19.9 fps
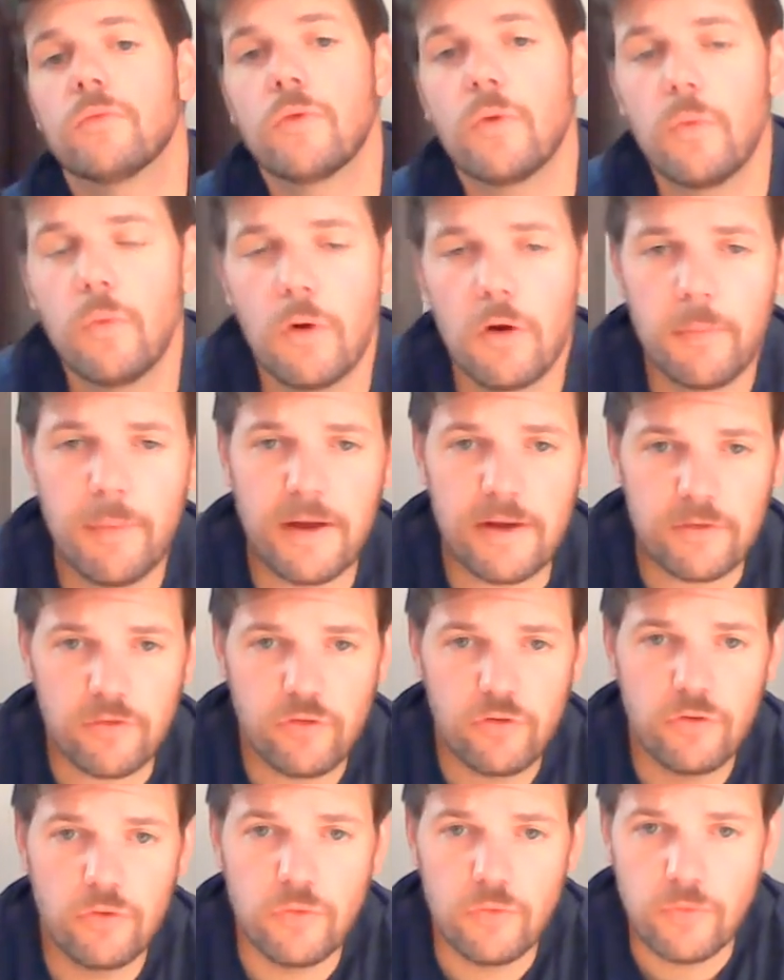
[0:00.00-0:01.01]
Welcome back
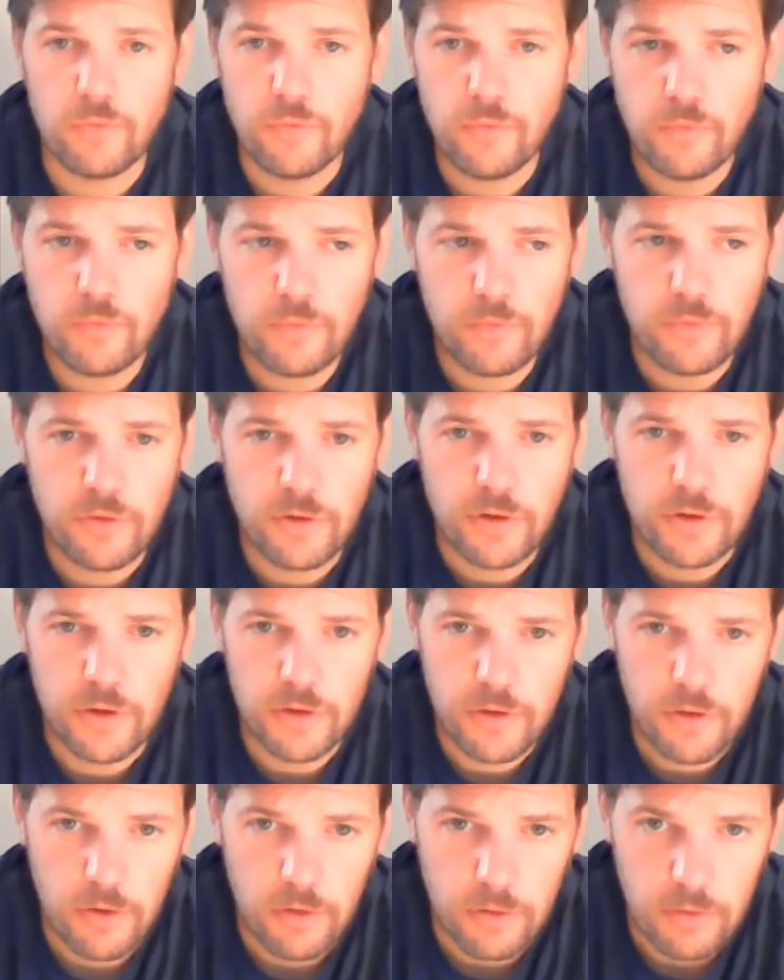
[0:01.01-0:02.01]
to The
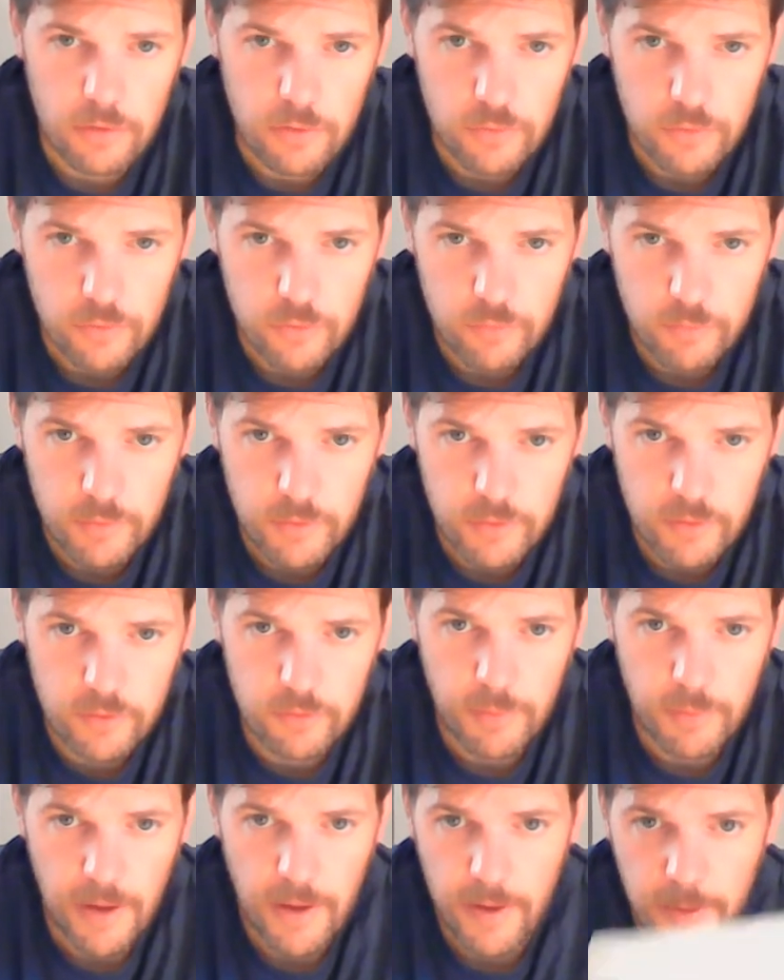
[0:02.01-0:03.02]
Girl Who Speaks
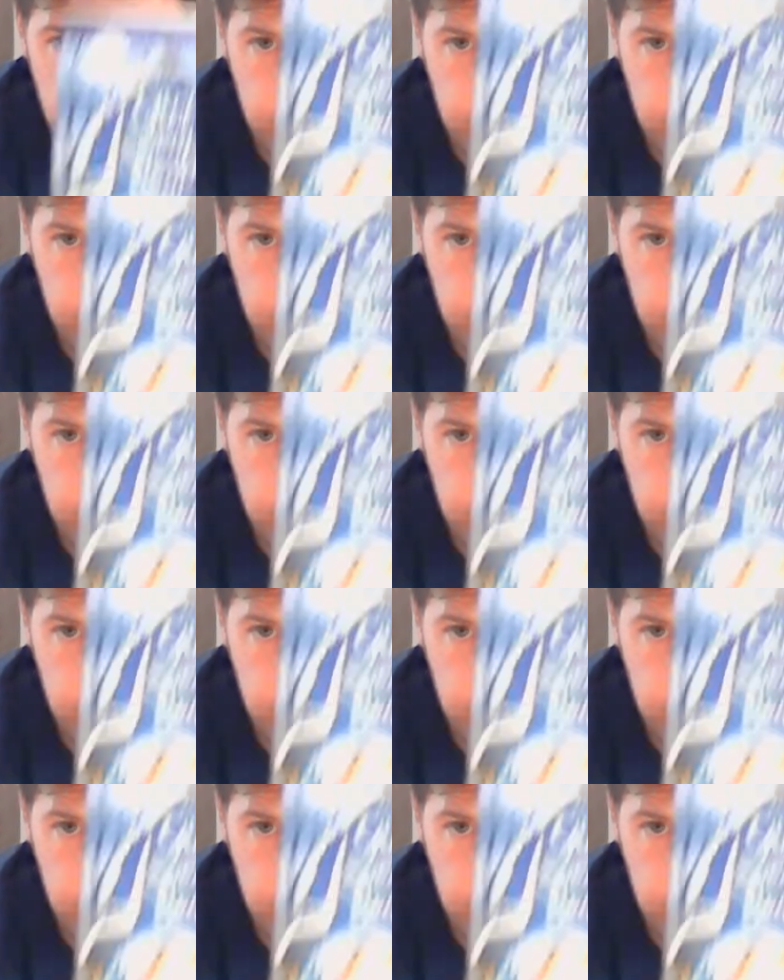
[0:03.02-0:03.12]
Bear,